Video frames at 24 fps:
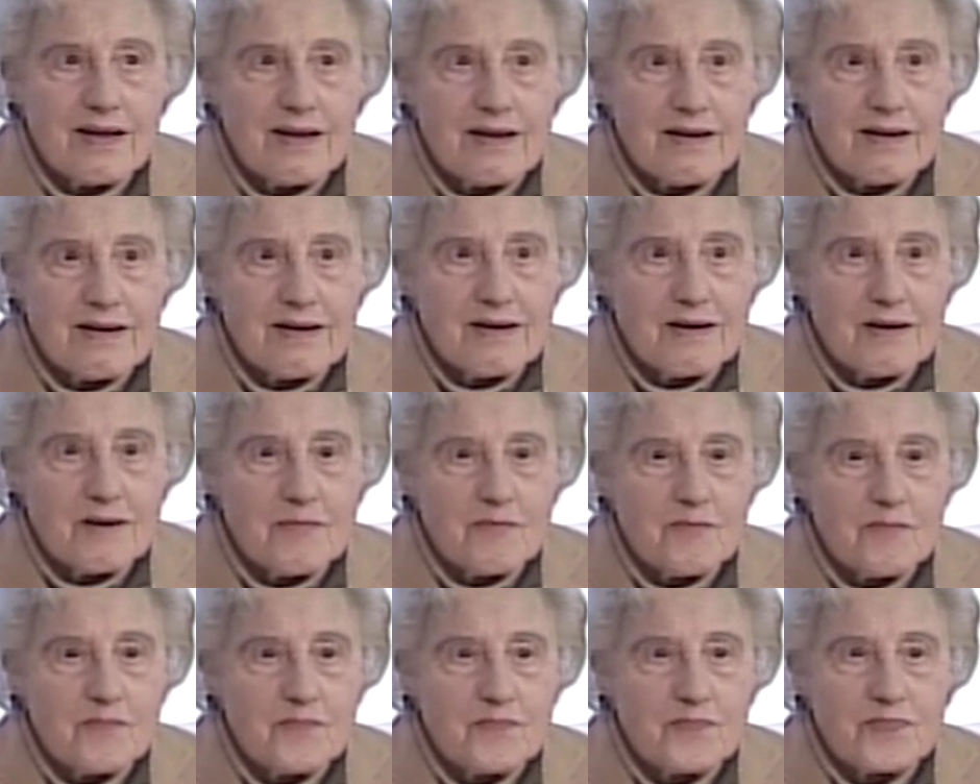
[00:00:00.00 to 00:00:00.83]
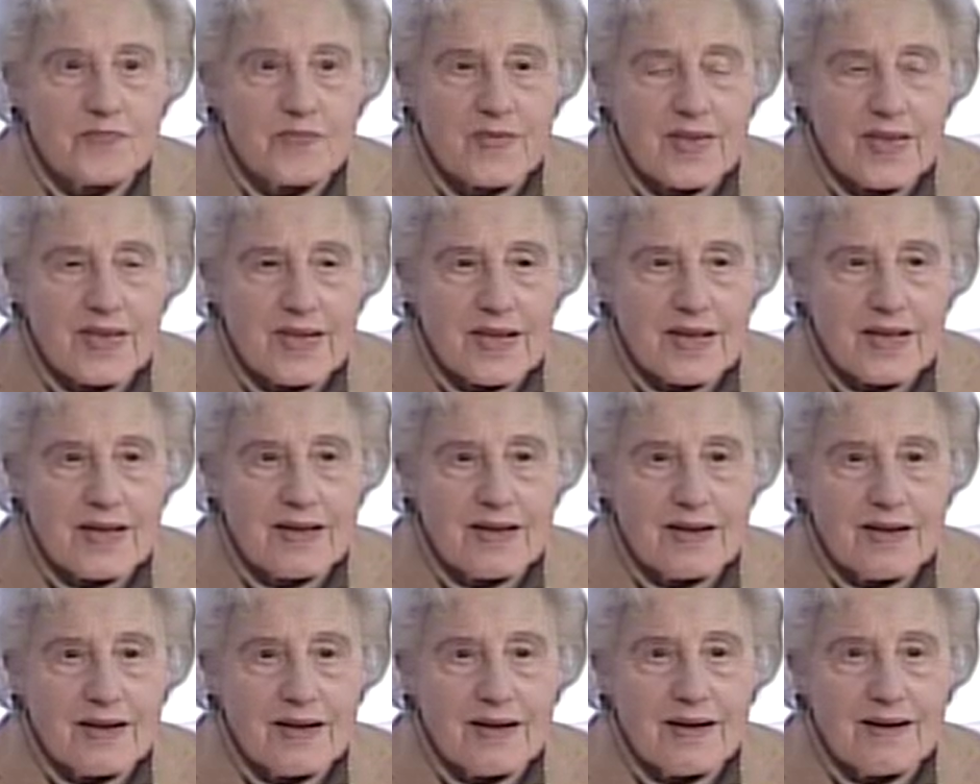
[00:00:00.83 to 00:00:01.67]
um,
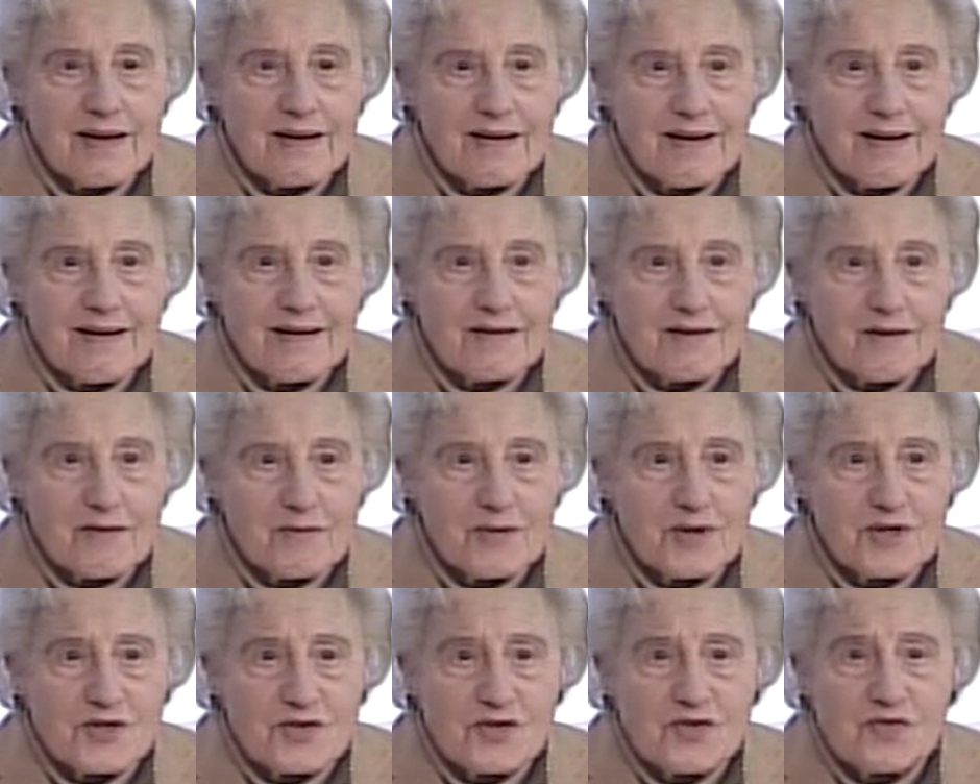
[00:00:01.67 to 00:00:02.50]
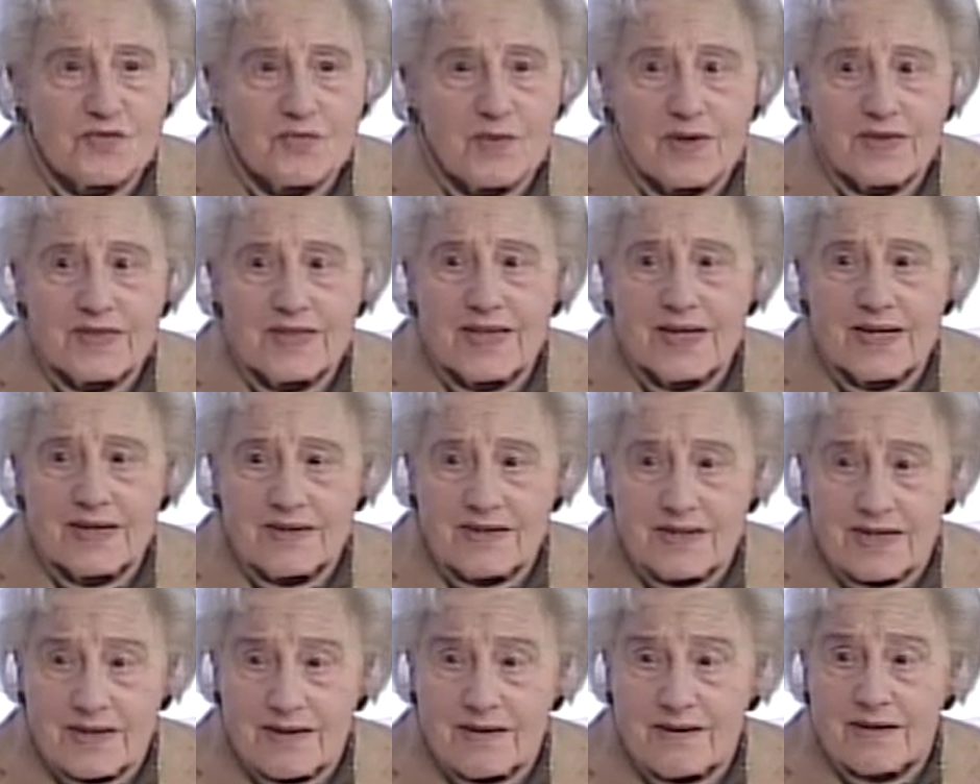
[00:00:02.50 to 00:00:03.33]
and, and which is what they
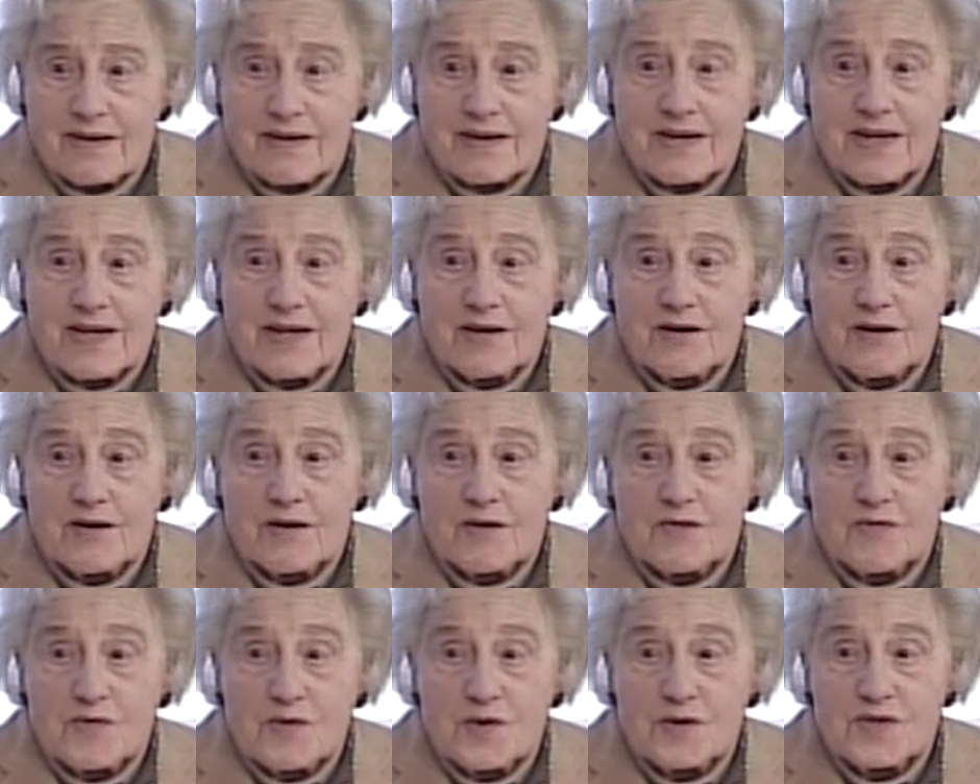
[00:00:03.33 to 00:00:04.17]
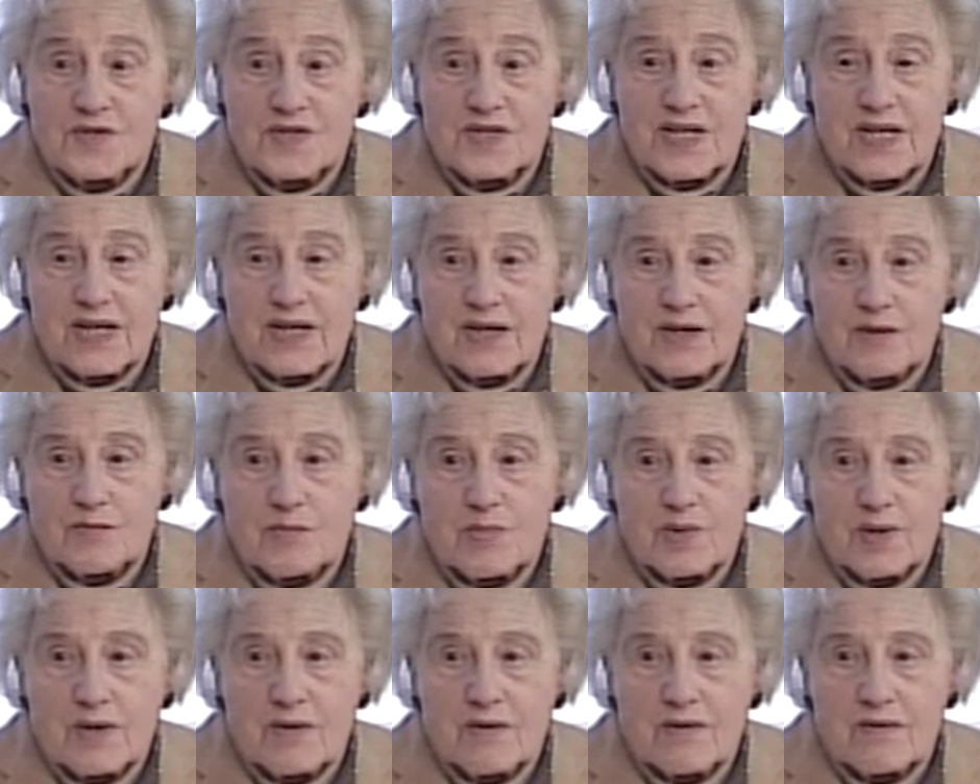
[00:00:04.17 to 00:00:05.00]
did and of course they
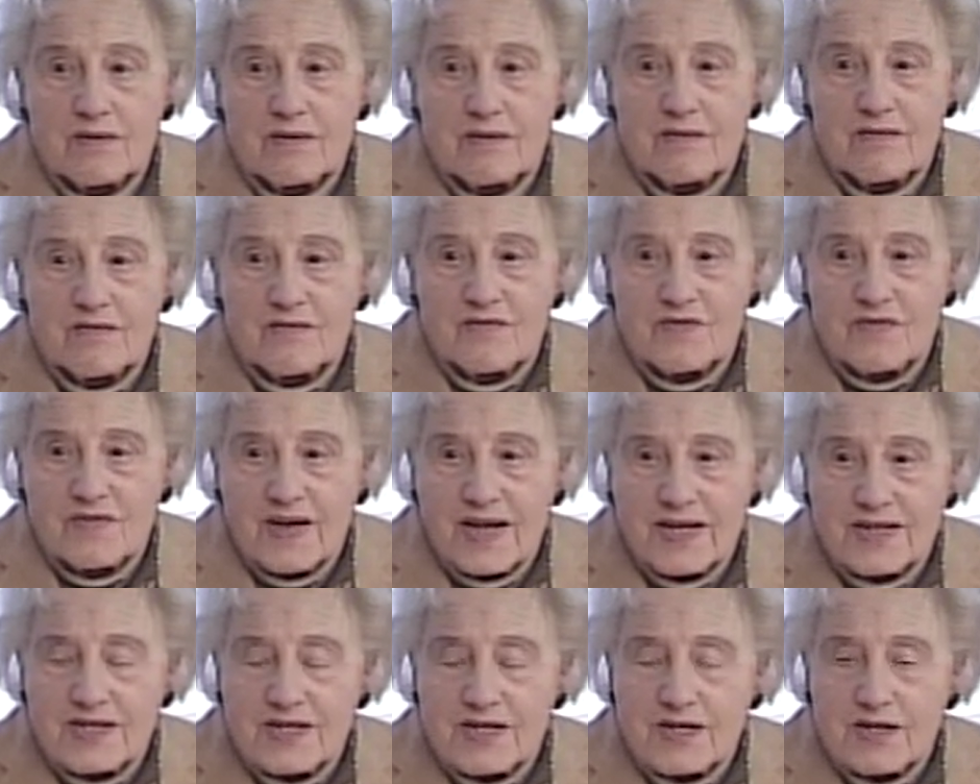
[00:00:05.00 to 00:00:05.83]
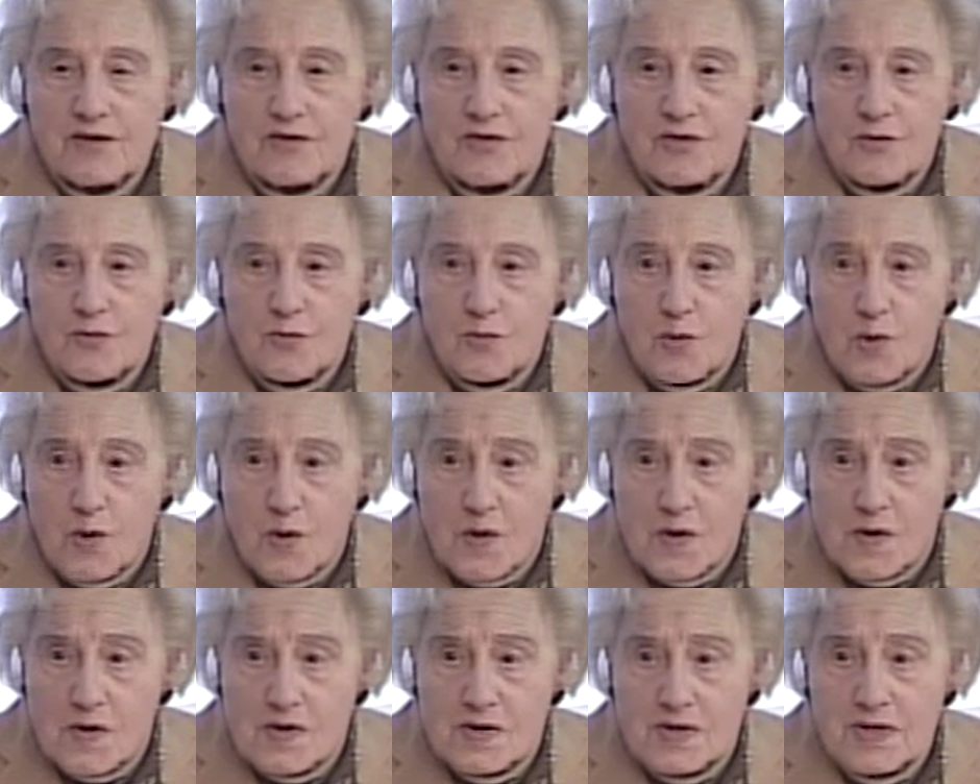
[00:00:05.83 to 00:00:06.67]
had been fighting in the
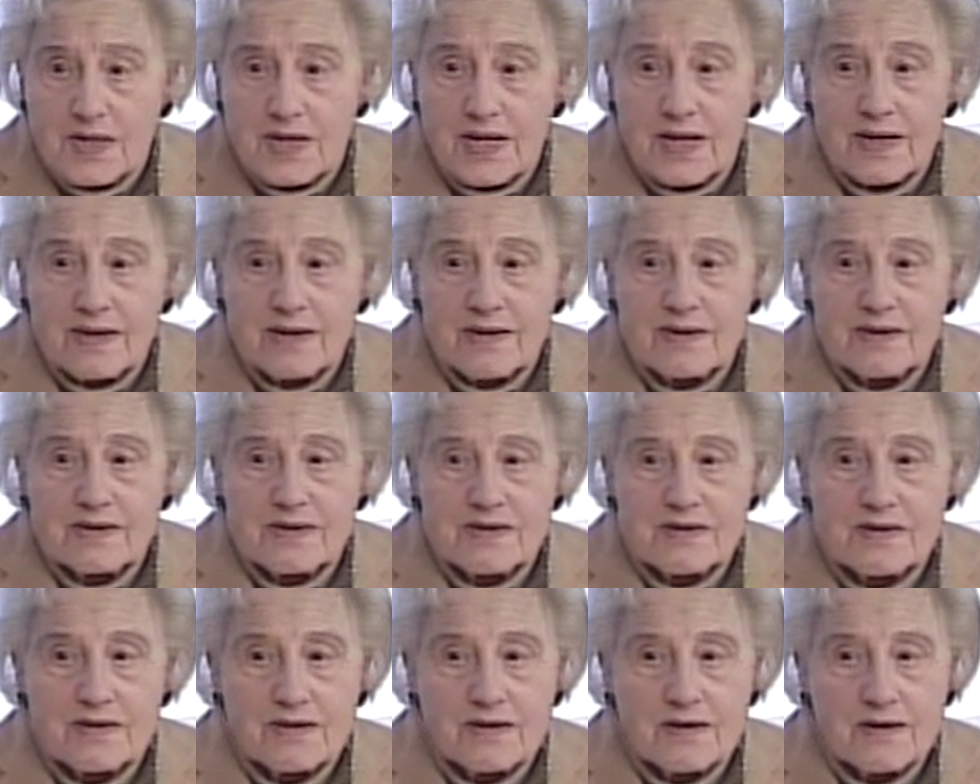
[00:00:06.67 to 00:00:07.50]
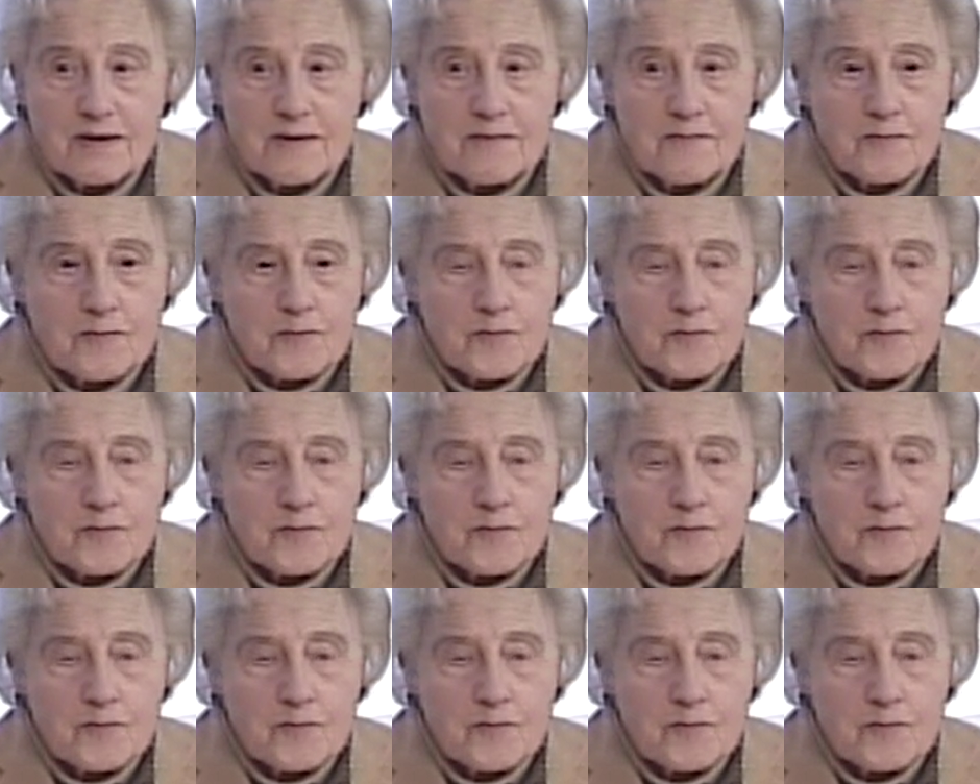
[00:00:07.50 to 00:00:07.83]
war and uh,